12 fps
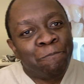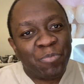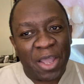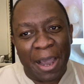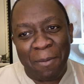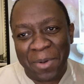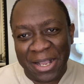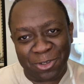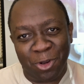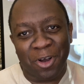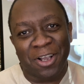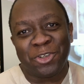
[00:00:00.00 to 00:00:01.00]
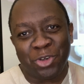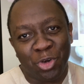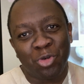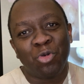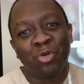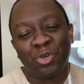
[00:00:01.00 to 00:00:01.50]
as long as
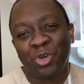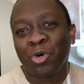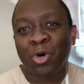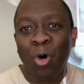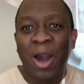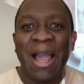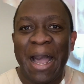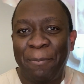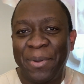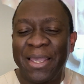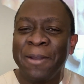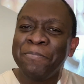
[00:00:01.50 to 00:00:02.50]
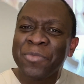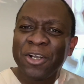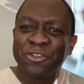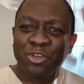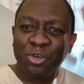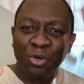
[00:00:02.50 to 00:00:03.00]
you're quite happy
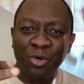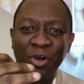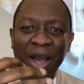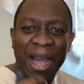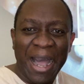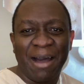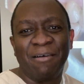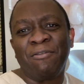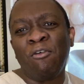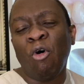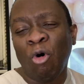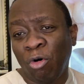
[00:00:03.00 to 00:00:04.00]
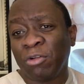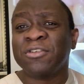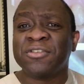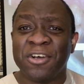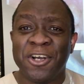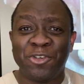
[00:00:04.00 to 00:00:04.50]
to have all the
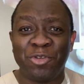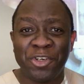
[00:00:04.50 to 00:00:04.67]
surgery